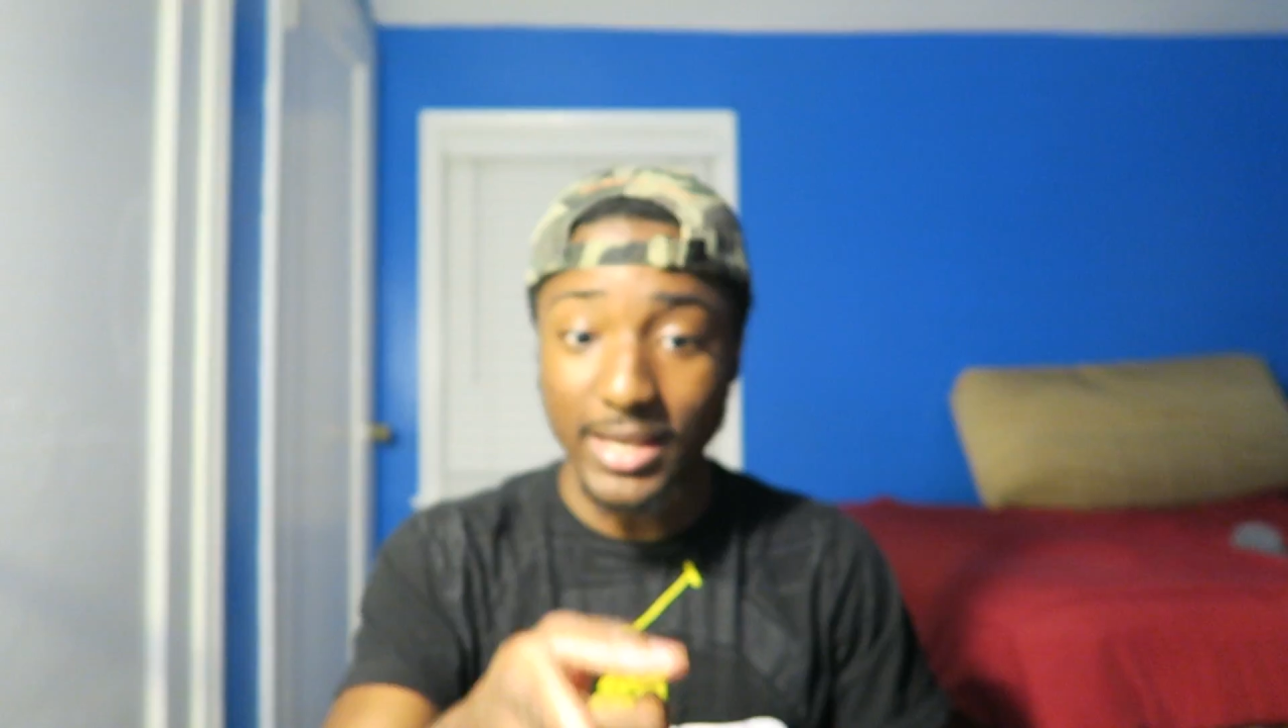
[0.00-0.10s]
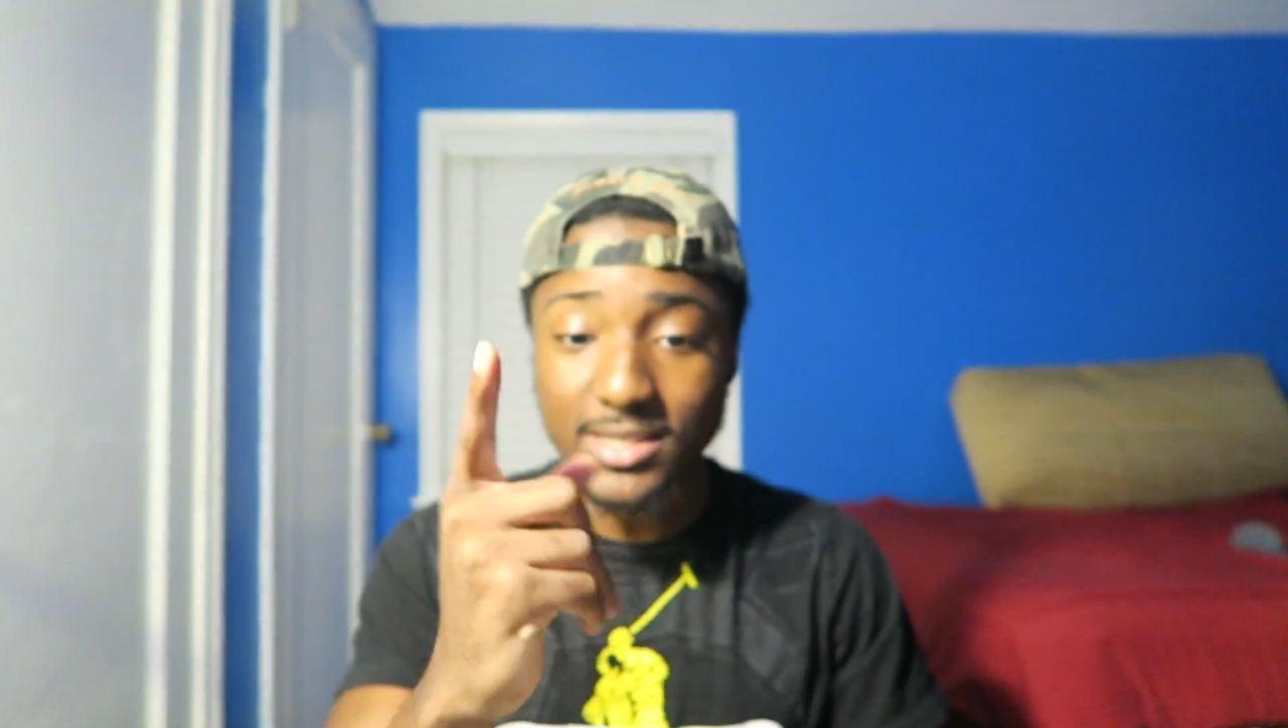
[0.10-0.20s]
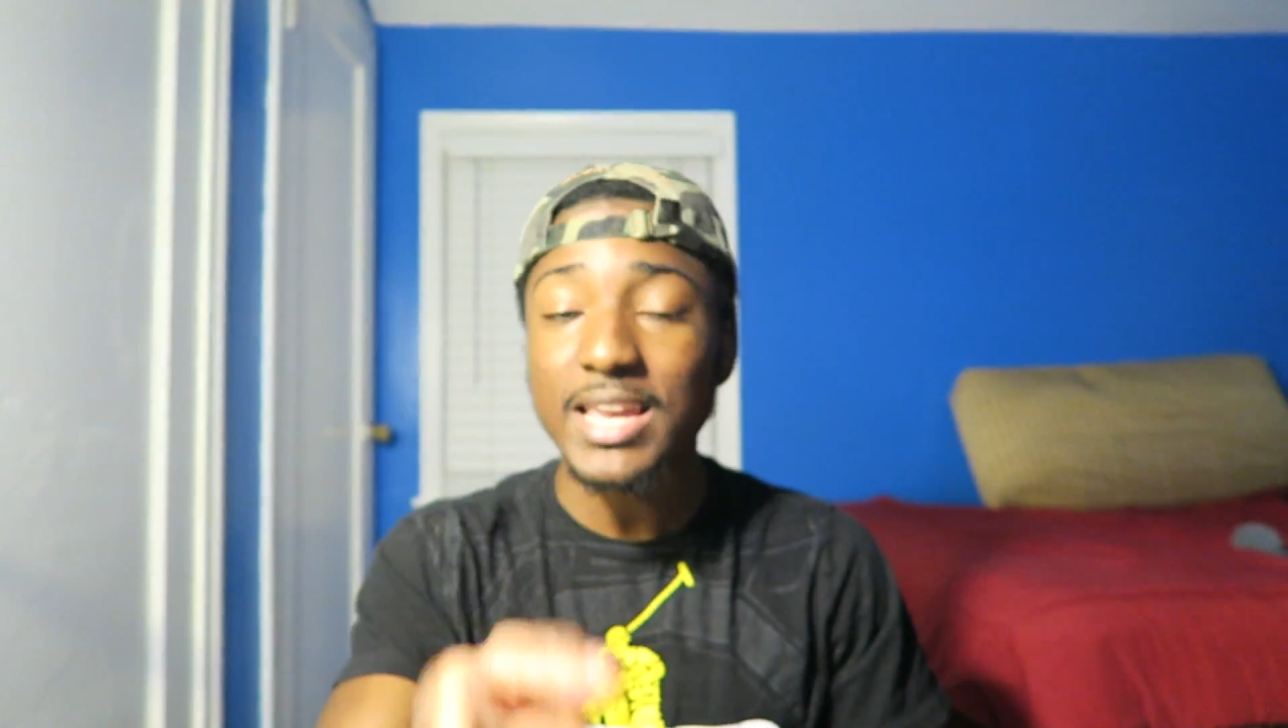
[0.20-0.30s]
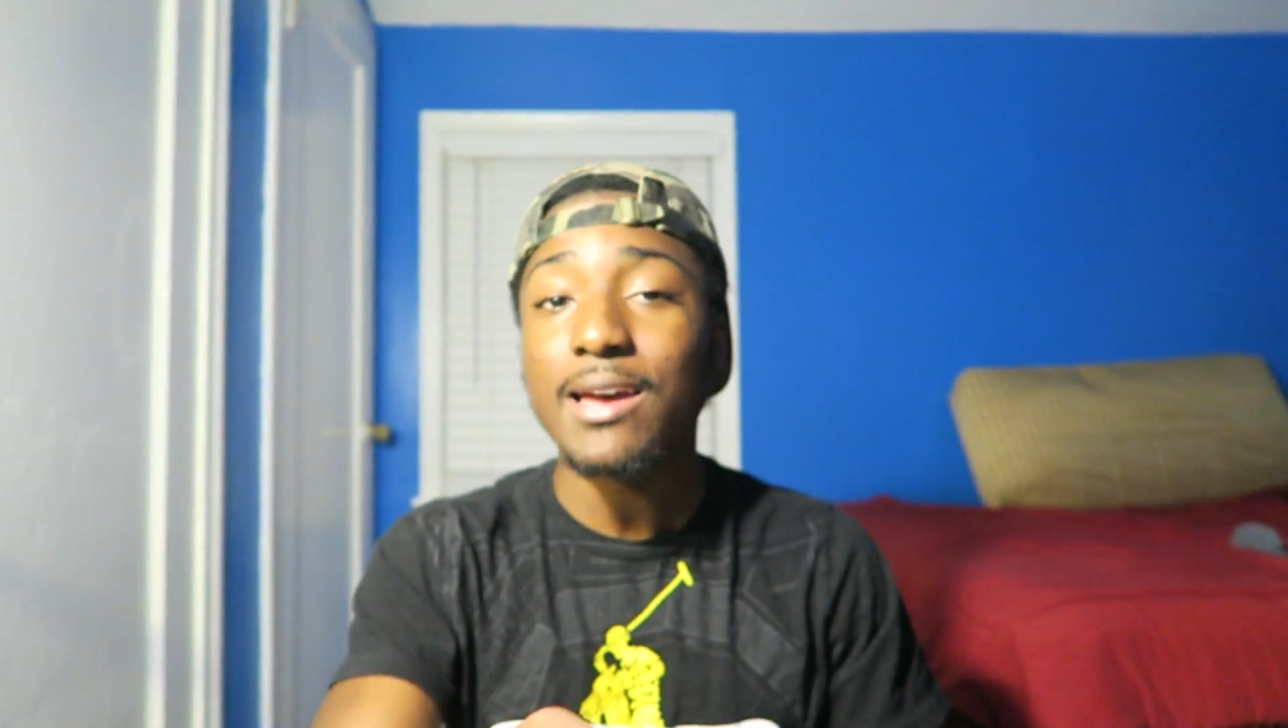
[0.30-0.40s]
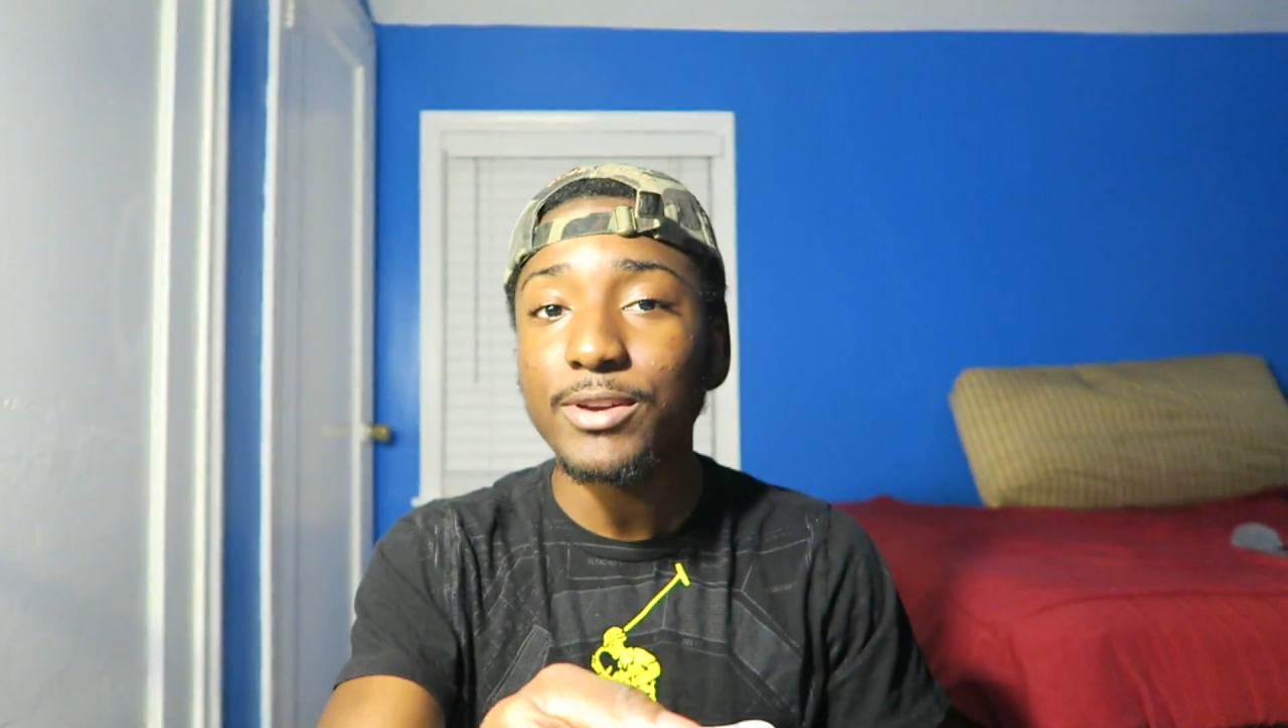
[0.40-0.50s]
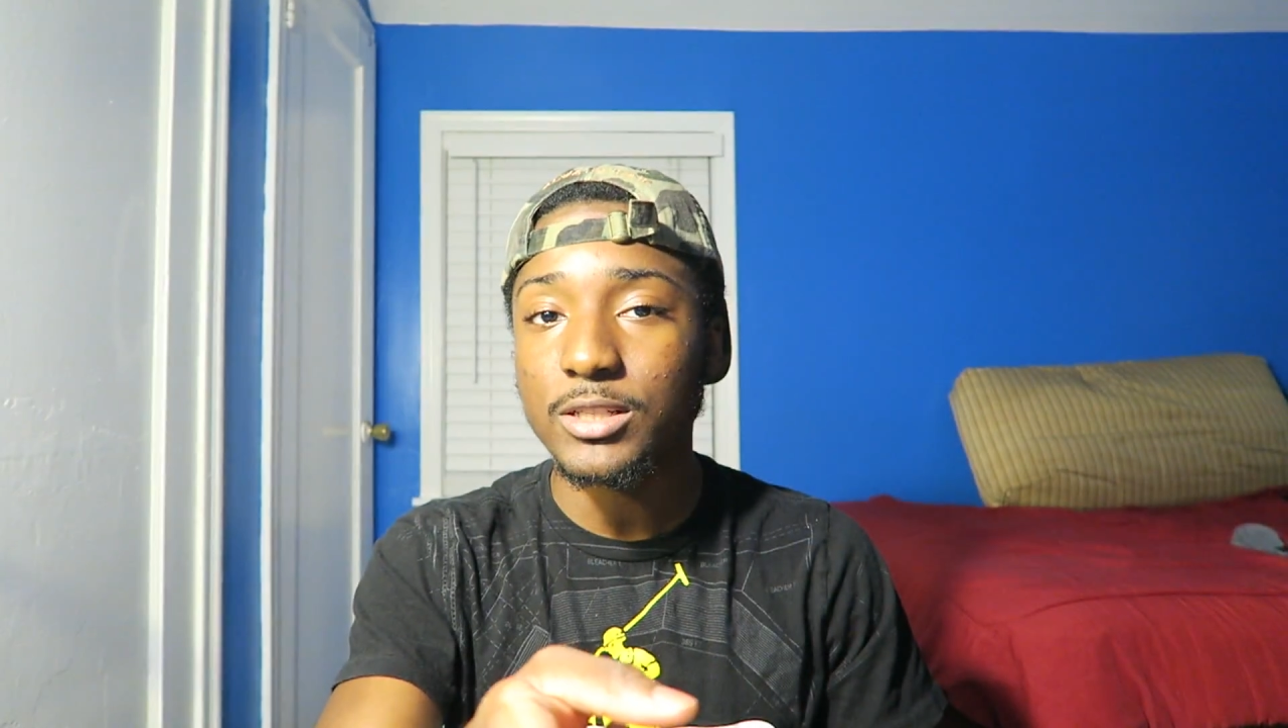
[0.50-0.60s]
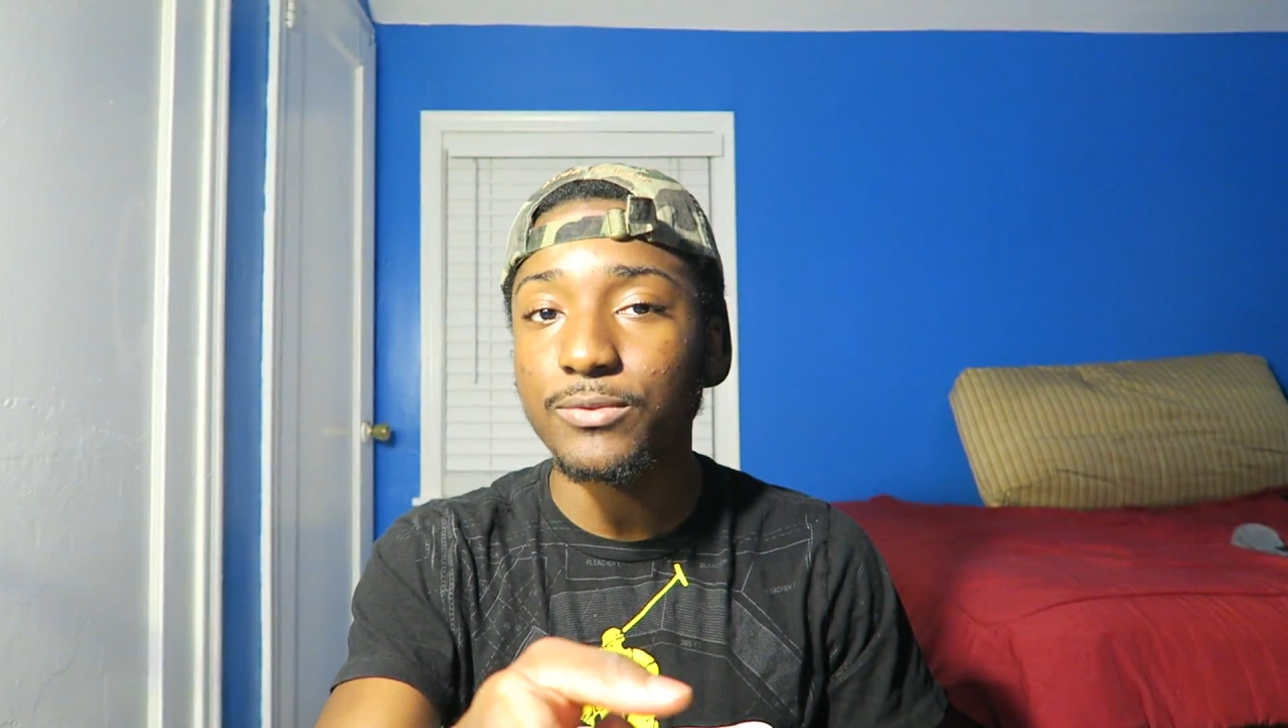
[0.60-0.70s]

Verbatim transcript: King Savage,